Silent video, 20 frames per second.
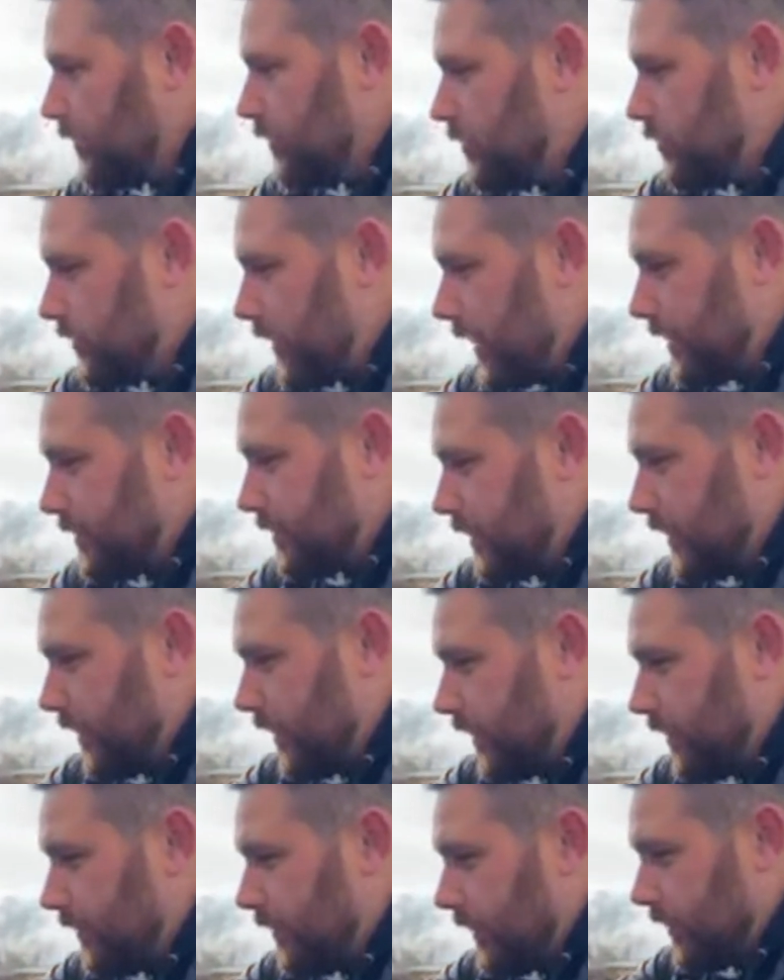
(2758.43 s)

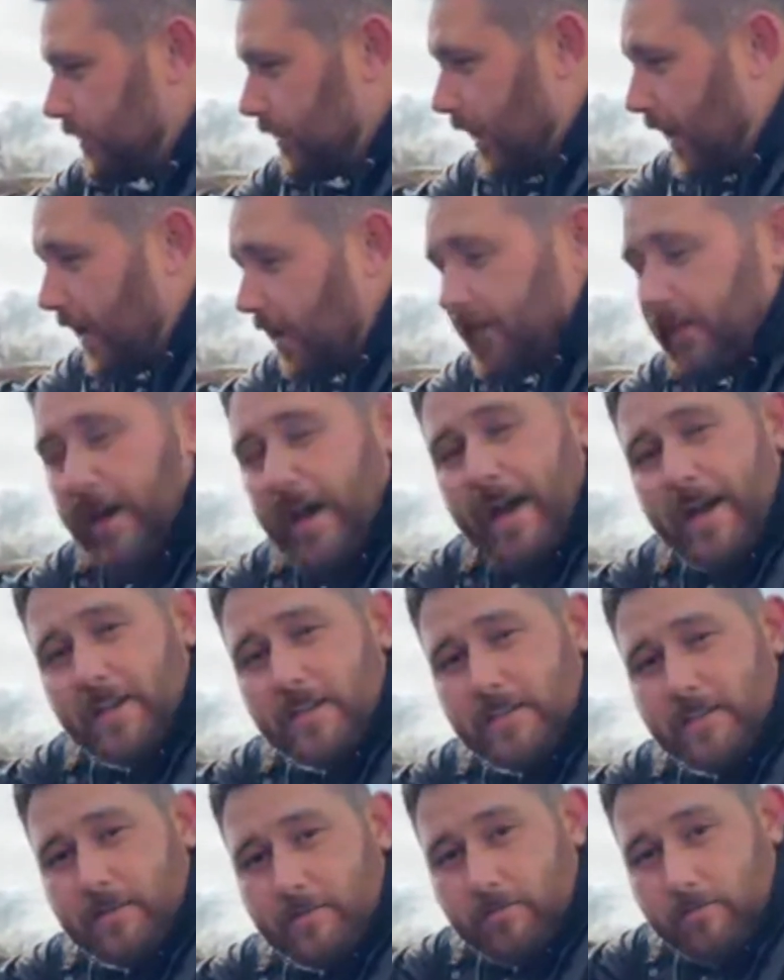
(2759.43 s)
dressing a tire that
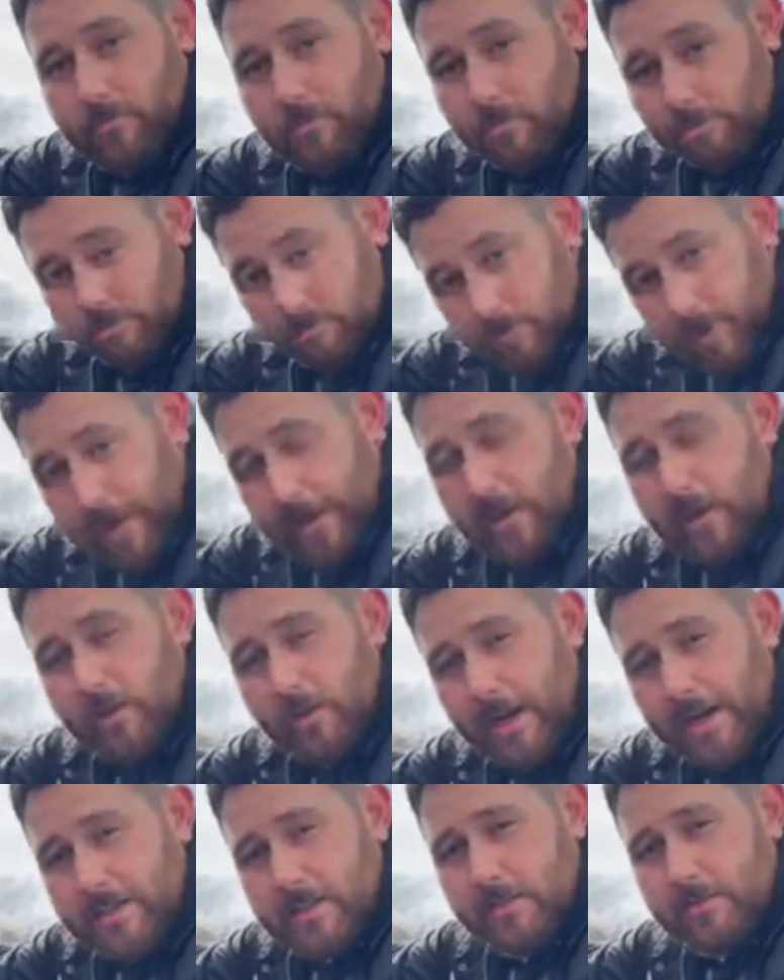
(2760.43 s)
has like
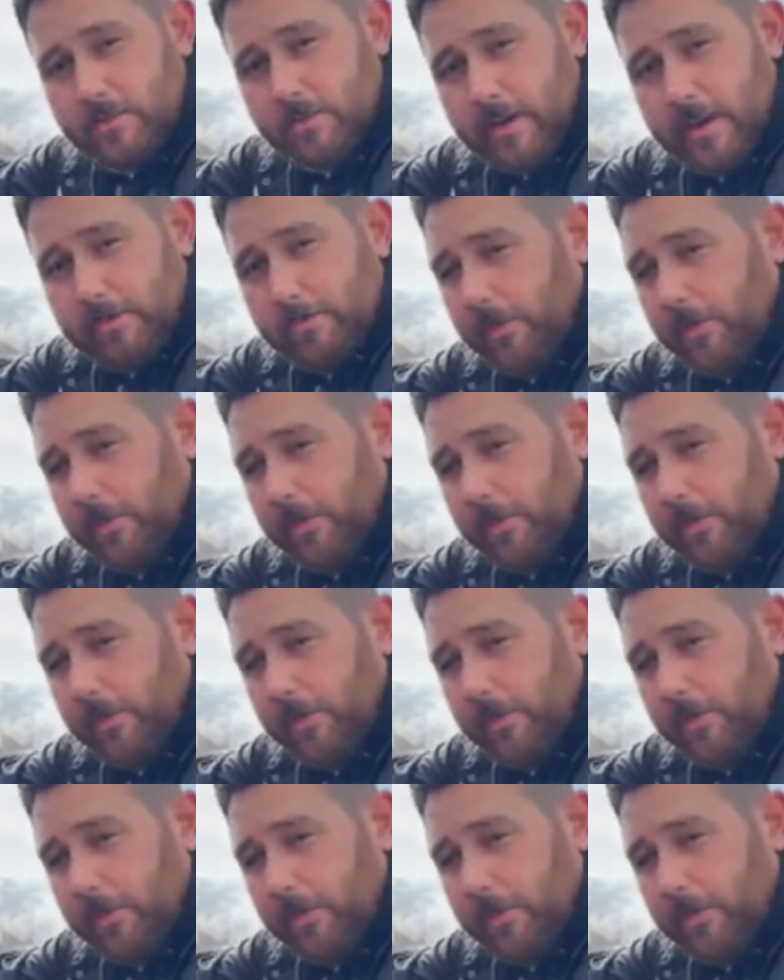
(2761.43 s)
aggressive tread